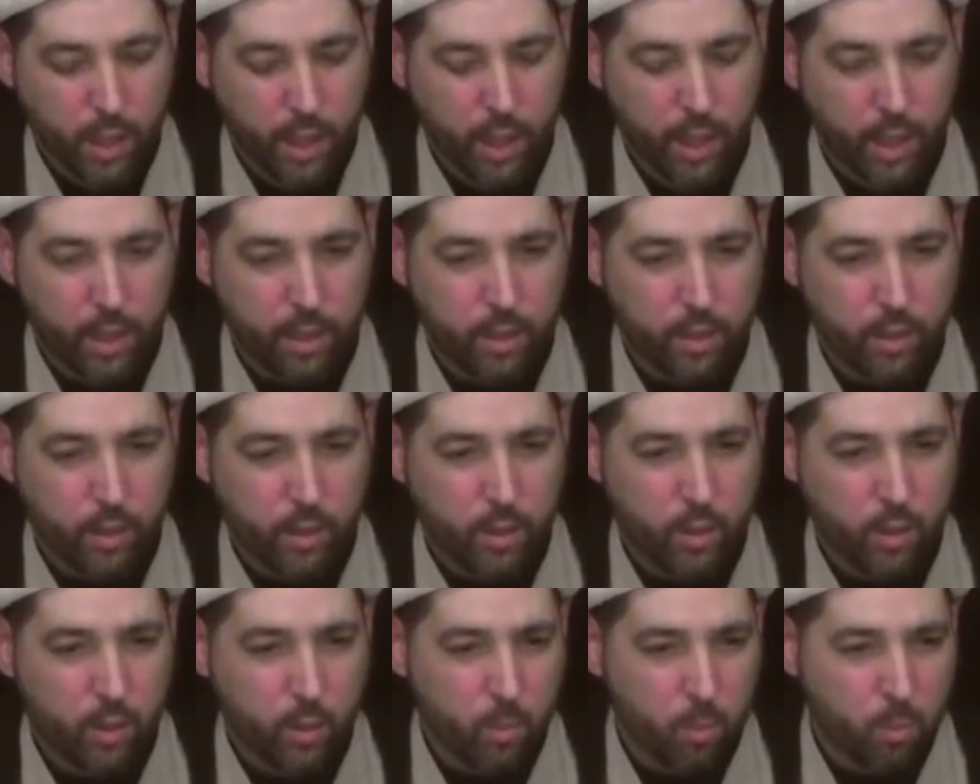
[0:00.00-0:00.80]

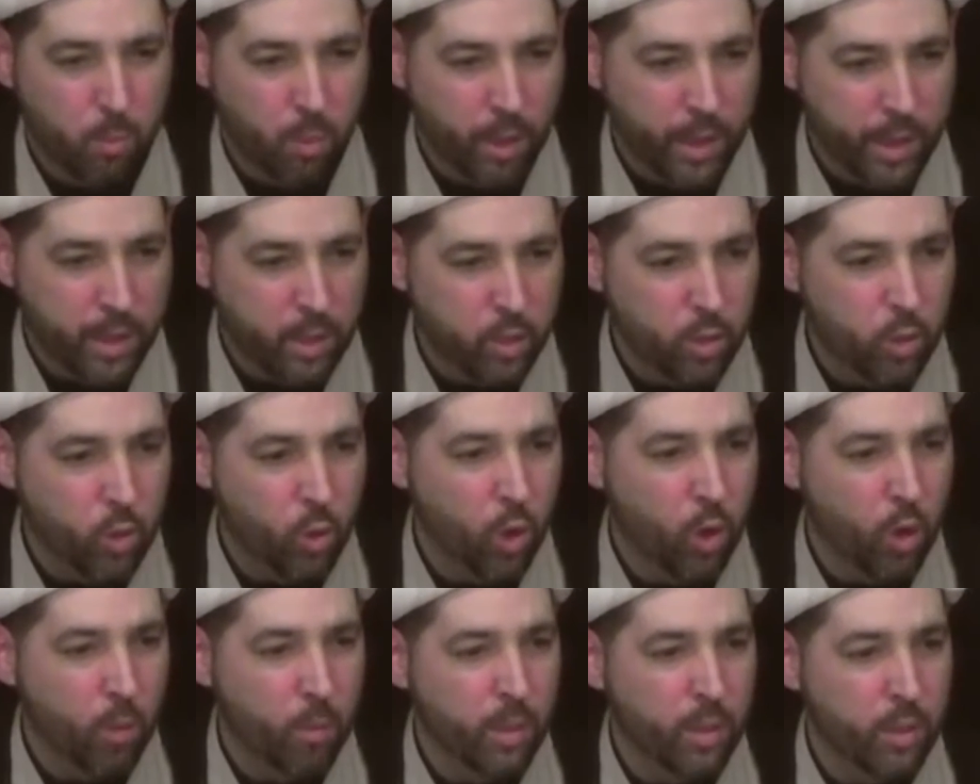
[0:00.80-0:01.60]
and
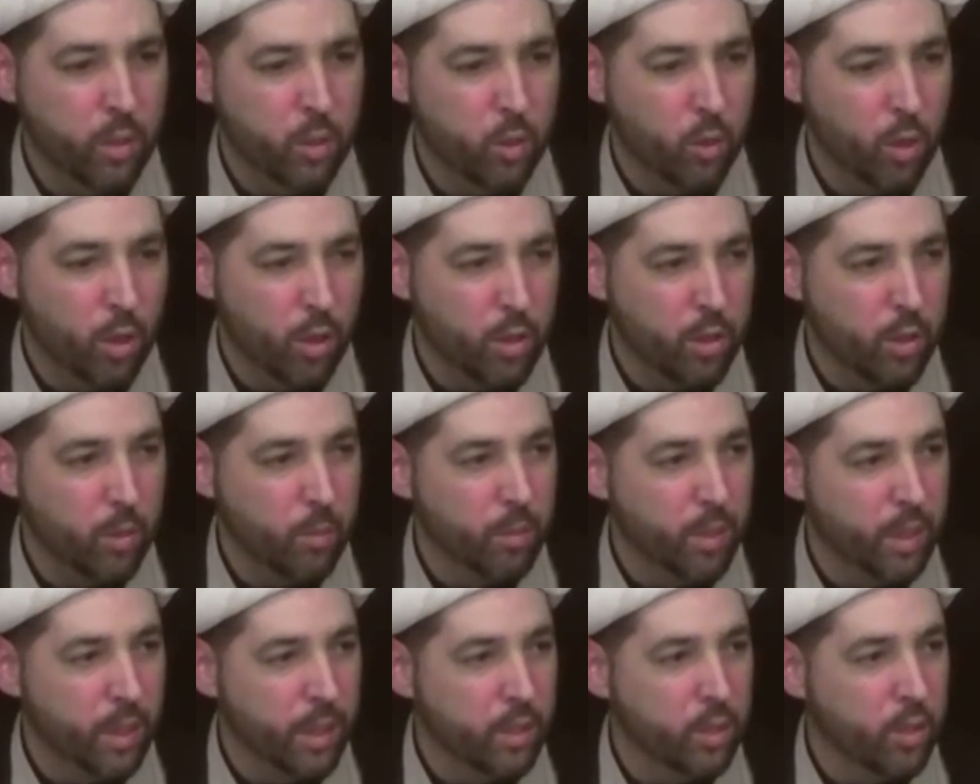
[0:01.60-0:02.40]
brainstorm and draw
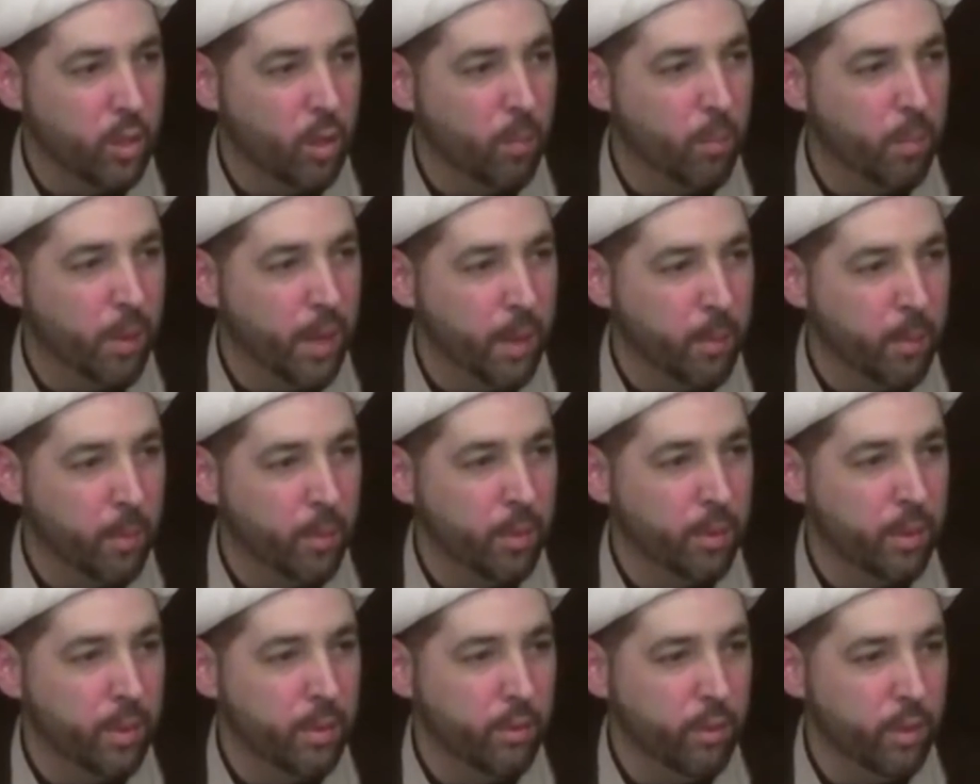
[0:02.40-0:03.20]
some things on
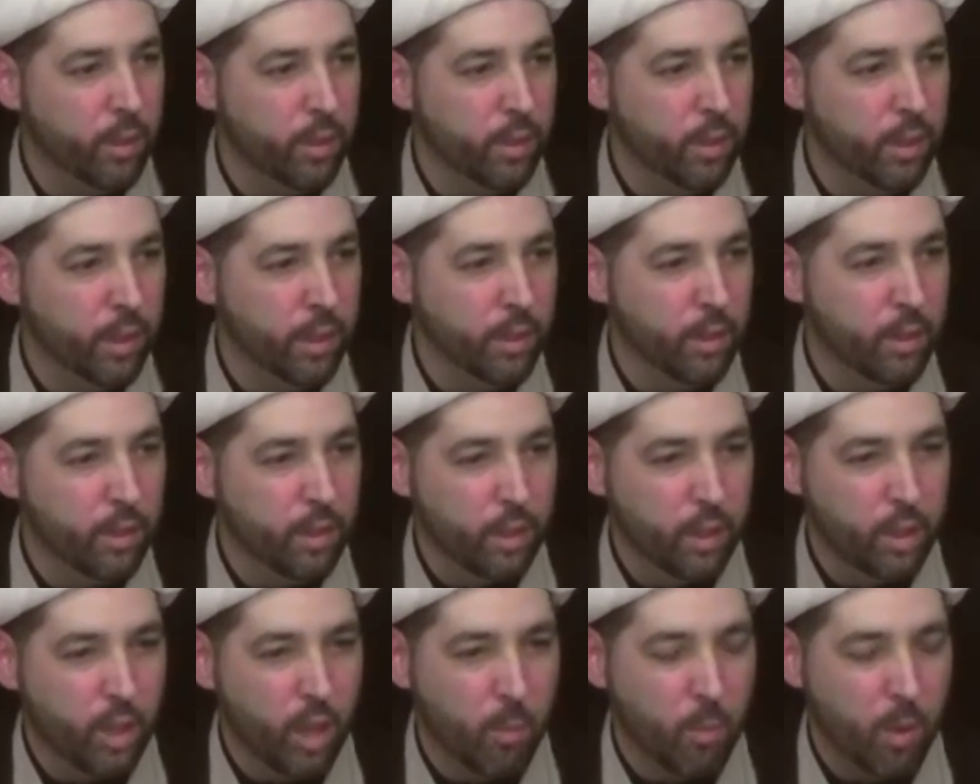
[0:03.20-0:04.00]
paper even, and
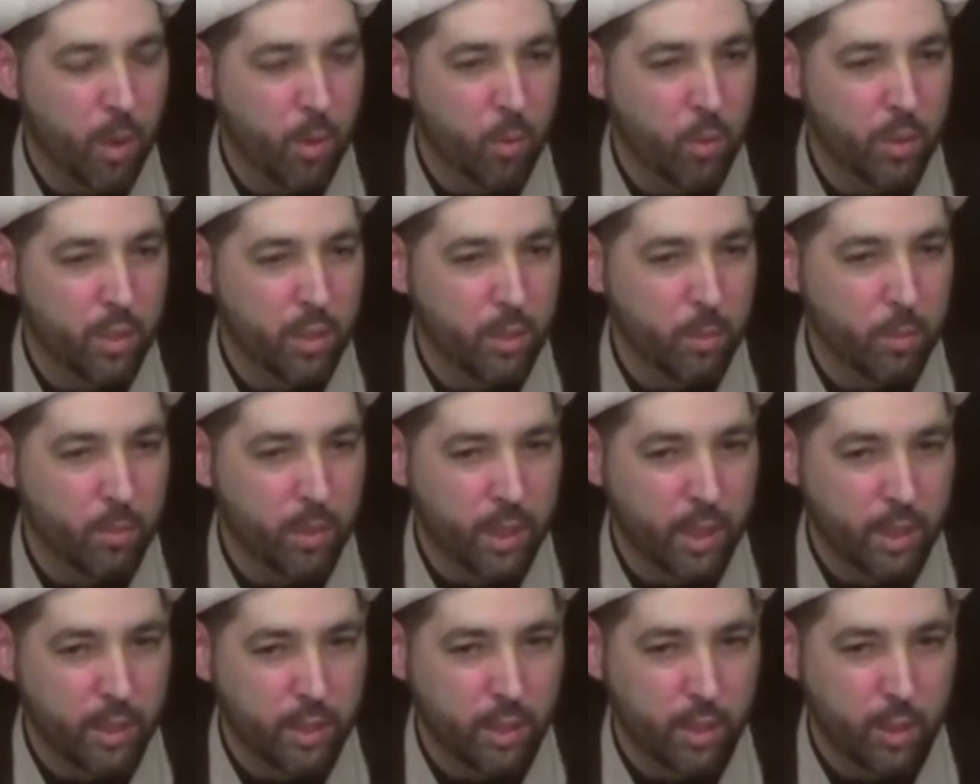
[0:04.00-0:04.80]
come up with
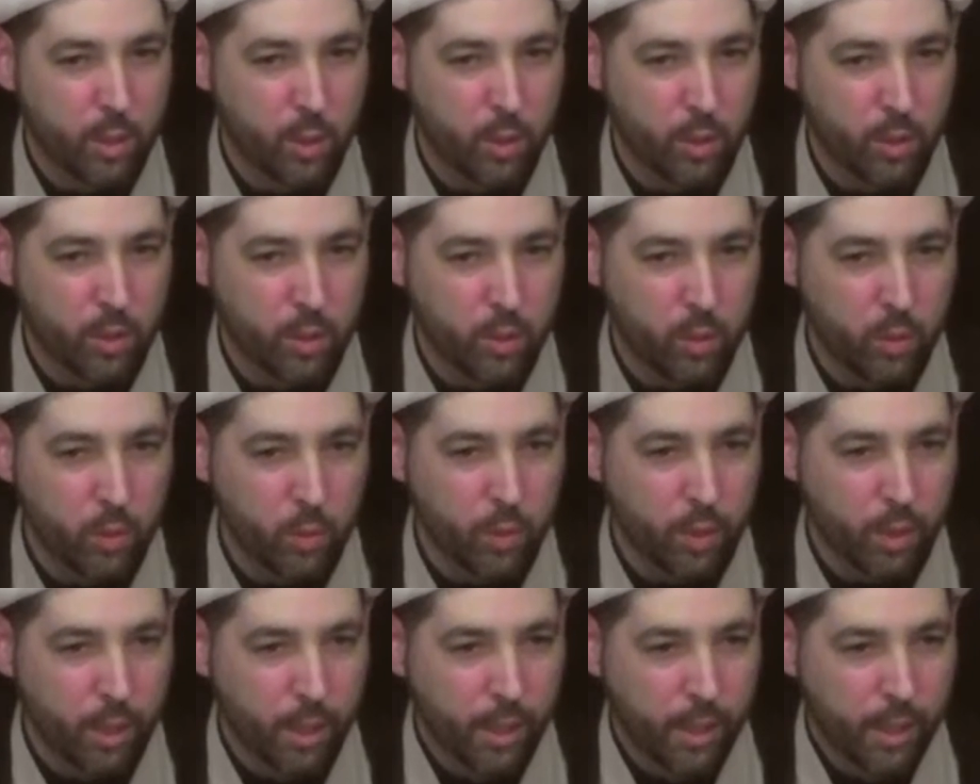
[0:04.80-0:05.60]
some things that you can
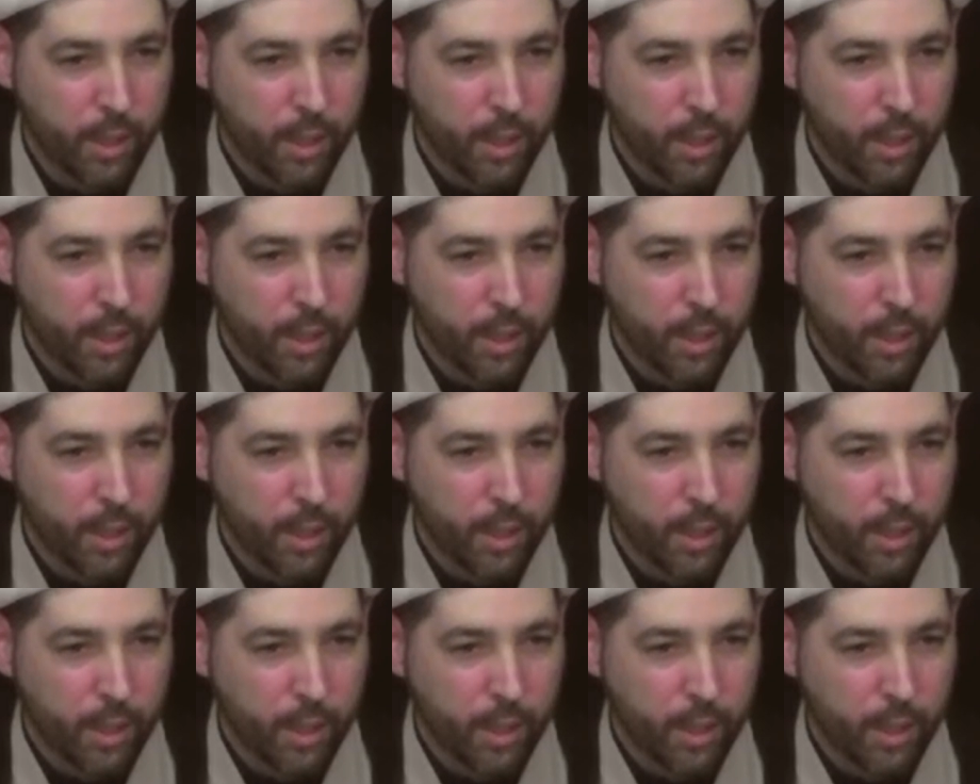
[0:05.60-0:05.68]
do.